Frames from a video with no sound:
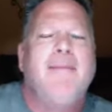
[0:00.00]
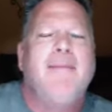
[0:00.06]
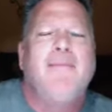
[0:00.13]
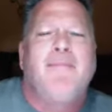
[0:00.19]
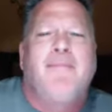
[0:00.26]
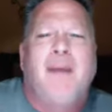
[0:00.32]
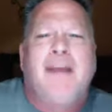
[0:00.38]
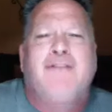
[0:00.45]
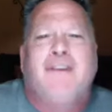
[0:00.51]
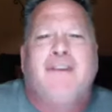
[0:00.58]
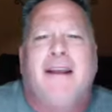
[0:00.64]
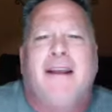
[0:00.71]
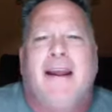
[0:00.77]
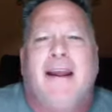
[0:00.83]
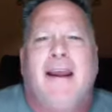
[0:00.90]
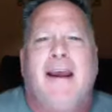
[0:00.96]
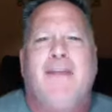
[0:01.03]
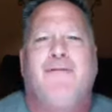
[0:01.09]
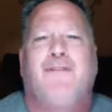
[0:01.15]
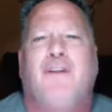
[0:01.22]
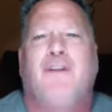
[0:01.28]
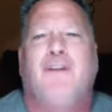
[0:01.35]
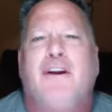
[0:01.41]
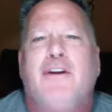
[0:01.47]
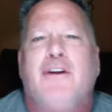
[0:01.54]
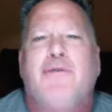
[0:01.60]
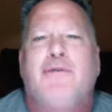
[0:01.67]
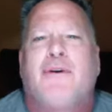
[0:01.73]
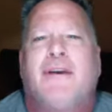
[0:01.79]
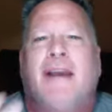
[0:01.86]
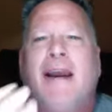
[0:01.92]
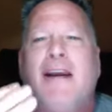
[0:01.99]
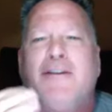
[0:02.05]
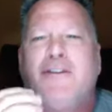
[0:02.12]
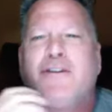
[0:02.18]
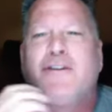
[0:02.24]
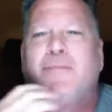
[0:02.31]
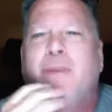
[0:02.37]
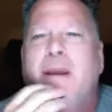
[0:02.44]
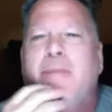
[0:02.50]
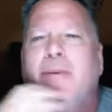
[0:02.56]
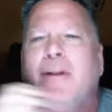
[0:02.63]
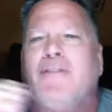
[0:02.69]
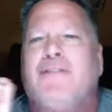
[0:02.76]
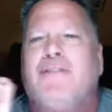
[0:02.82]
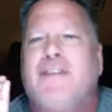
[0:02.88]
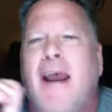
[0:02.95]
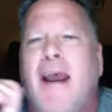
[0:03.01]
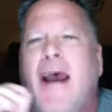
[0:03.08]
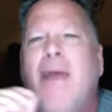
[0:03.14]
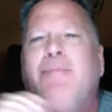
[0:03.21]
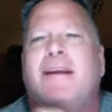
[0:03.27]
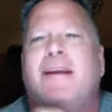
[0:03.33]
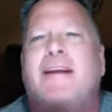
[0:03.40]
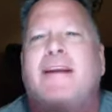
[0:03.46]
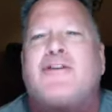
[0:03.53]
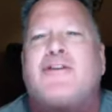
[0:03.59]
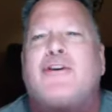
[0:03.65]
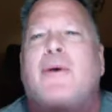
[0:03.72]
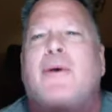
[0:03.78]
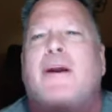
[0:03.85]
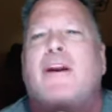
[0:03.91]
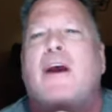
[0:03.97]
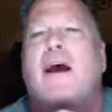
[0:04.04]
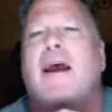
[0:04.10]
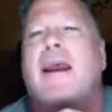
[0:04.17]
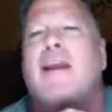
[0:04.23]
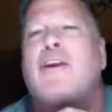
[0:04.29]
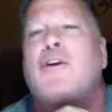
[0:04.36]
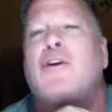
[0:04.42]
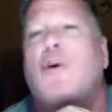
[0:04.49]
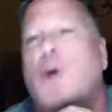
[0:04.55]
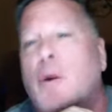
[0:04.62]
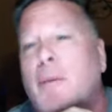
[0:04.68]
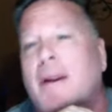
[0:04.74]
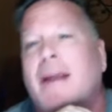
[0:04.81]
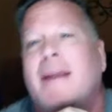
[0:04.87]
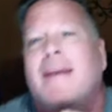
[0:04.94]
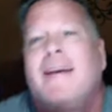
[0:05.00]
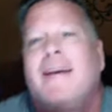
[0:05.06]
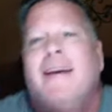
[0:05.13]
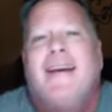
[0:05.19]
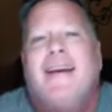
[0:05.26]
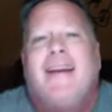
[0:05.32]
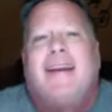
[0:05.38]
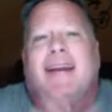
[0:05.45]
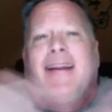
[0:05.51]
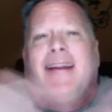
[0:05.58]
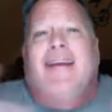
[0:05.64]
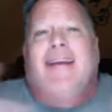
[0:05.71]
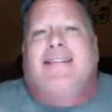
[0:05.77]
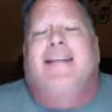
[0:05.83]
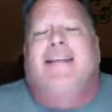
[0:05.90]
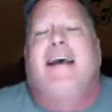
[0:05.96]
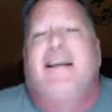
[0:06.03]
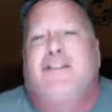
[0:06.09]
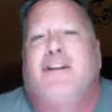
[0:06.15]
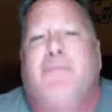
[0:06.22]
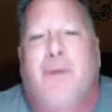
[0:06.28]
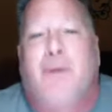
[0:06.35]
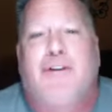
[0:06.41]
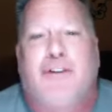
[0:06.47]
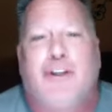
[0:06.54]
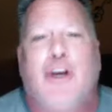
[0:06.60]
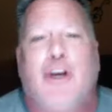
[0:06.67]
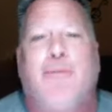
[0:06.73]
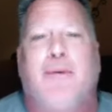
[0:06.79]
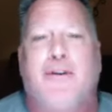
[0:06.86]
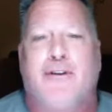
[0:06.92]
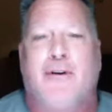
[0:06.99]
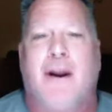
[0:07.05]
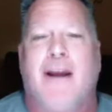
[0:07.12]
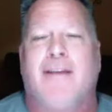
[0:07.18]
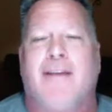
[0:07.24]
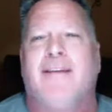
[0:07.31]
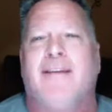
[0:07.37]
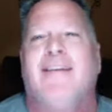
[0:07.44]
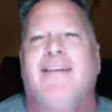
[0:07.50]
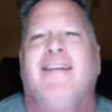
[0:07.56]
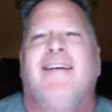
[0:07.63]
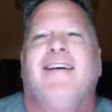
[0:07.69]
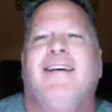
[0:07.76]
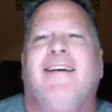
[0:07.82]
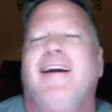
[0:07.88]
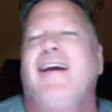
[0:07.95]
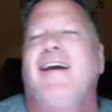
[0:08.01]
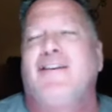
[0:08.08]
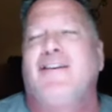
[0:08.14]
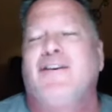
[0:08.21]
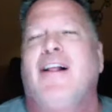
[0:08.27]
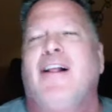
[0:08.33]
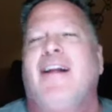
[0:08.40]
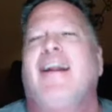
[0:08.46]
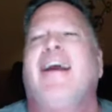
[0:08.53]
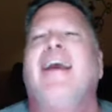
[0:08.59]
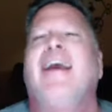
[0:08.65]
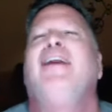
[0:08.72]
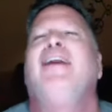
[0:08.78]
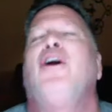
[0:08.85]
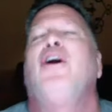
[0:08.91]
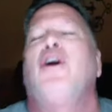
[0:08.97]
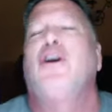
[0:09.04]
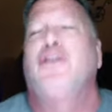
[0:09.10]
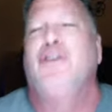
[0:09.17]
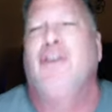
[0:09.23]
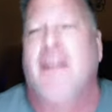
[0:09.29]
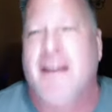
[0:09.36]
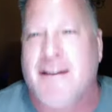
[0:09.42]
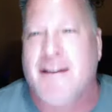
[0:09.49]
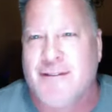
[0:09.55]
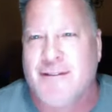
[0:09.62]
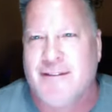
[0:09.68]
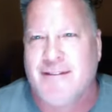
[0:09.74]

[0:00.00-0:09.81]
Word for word: basically, in a handful of unusual cases, people have tapped into a normally inaccessible super strength. And I like to call it a hidden Hercules.